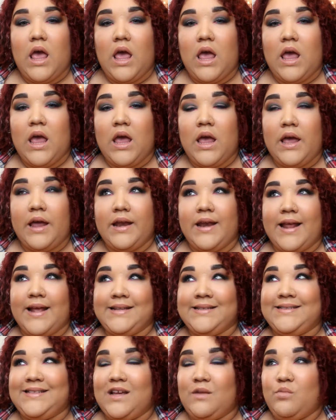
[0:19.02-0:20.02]
and
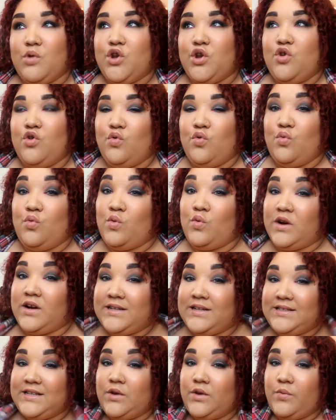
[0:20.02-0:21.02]
as someone who
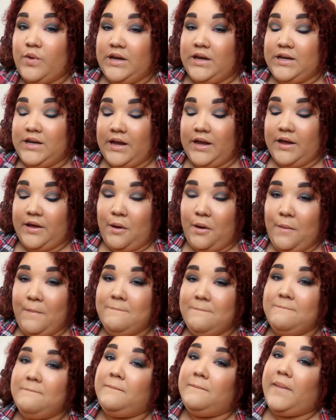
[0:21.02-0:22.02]
works in retail,
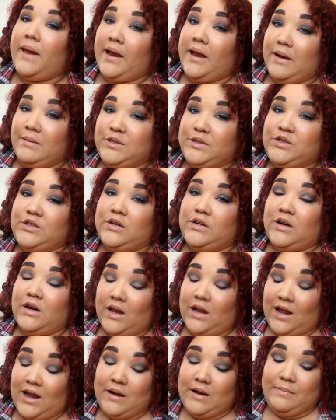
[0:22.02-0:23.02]
and I'm sure a
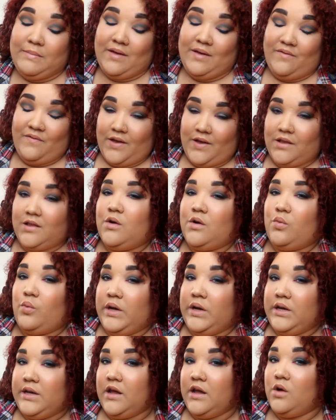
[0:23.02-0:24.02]
lot of my fellow
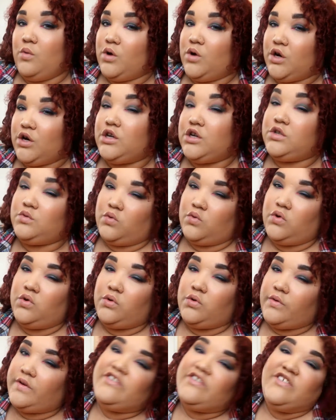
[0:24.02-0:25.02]
retail workers will
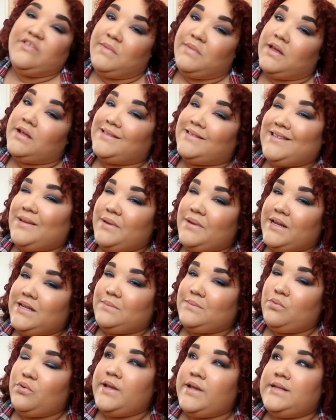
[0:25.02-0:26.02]
agree with me on some of
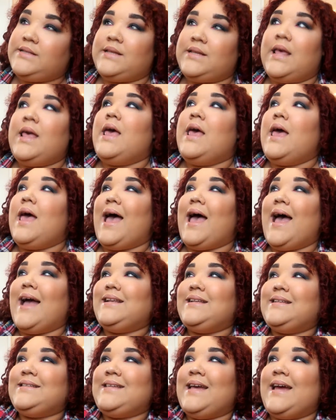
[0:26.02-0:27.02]
these points, I
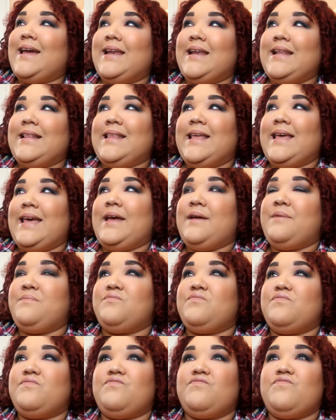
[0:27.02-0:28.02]
decided that
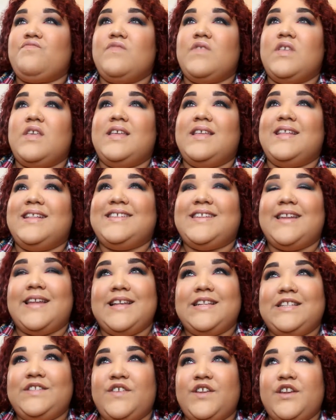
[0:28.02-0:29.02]

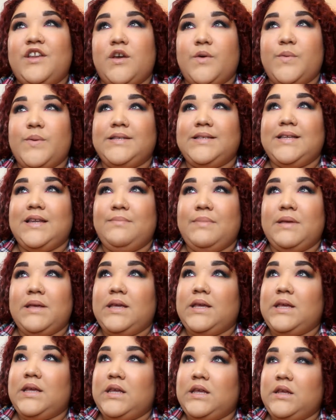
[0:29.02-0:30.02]
today's video was going to
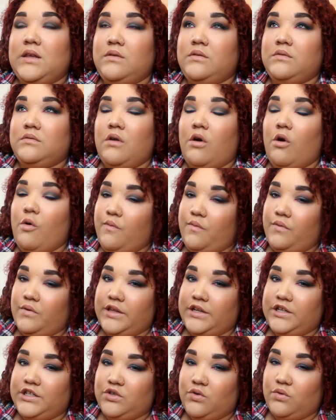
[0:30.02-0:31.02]
be
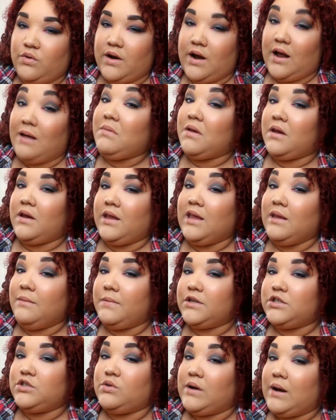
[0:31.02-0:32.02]
hopefully short. I'm going to keep
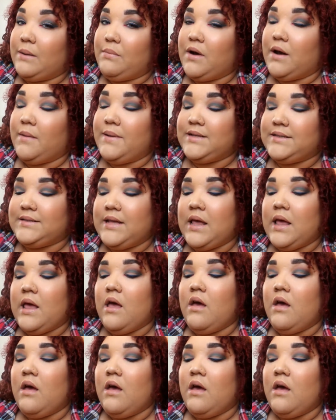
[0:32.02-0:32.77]
it short, I promise.